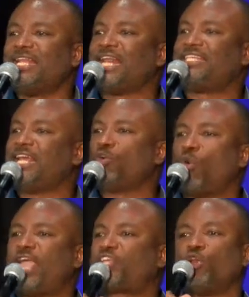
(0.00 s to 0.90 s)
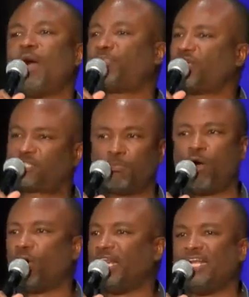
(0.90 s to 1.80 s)
that didn't wake you up this
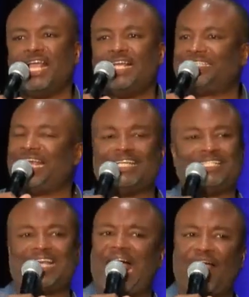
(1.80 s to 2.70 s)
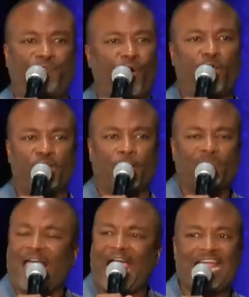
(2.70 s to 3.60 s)
morning, didn't die for you,
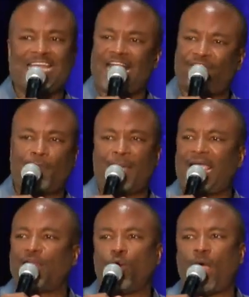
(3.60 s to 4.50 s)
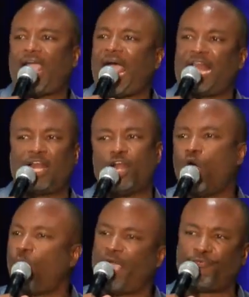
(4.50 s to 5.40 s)
ain't never made a way out of
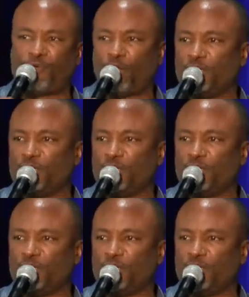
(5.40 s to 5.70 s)
no way for